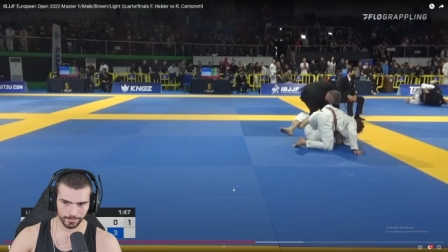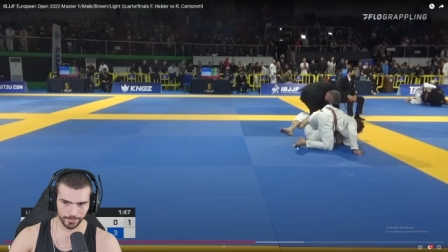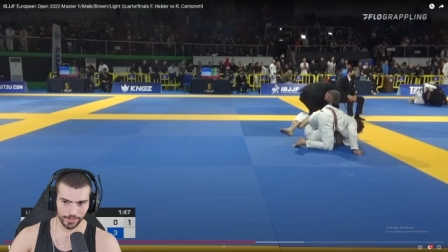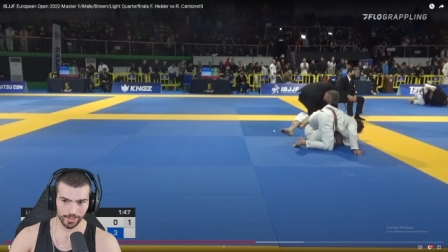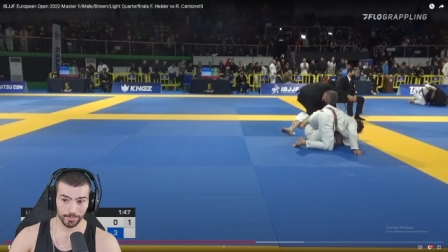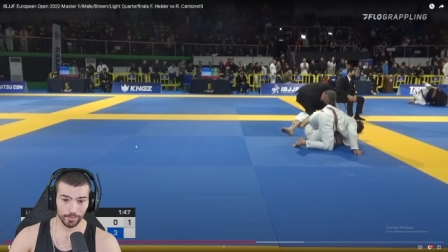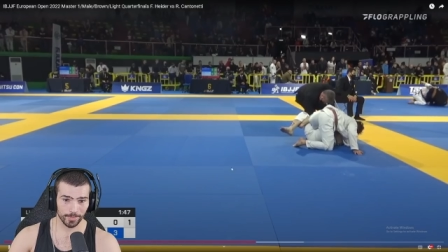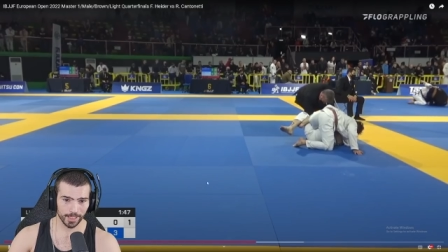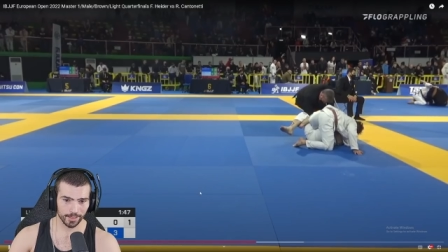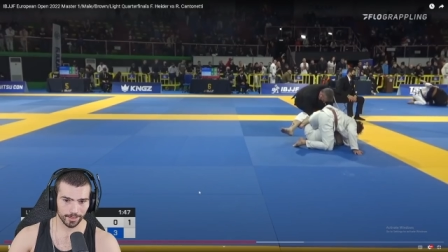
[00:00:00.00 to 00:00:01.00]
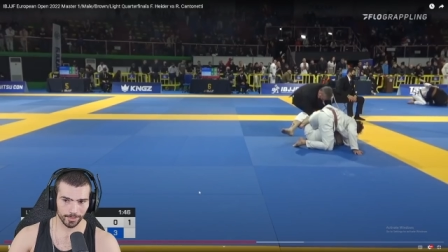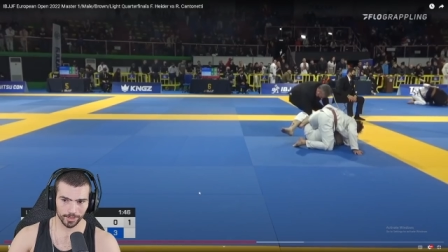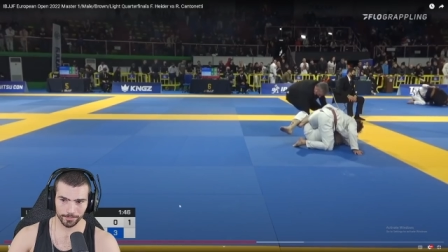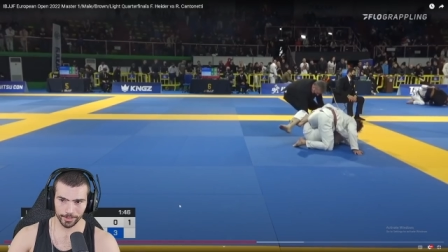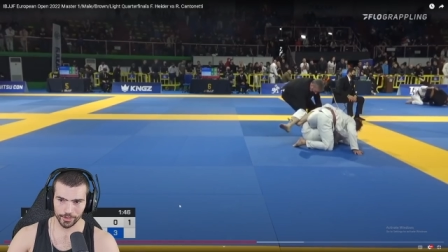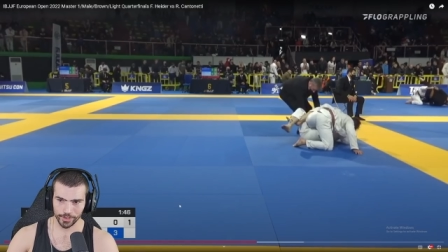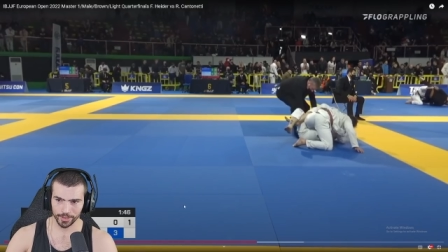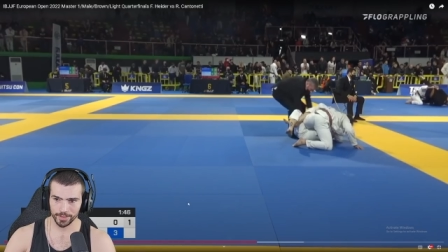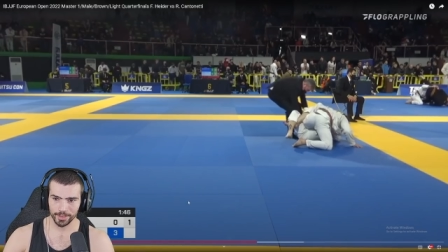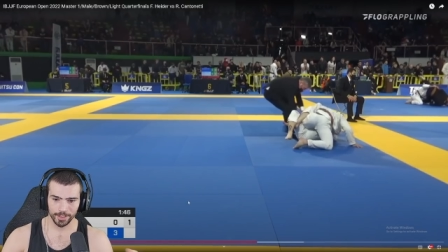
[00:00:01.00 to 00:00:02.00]
He's gonna move you back into the middle. I'm pretty sure,
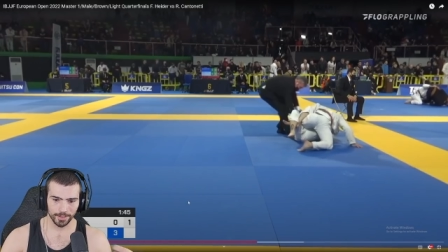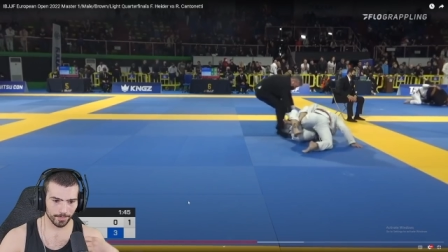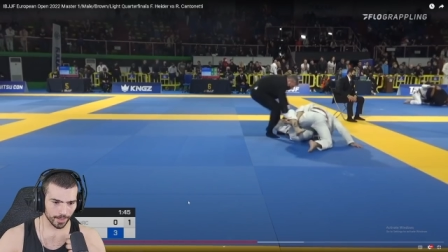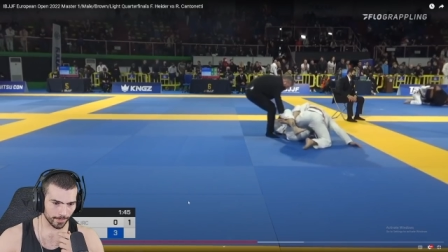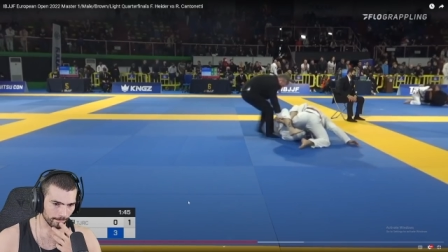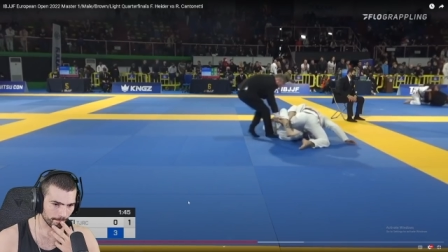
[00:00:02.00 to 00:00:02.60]
but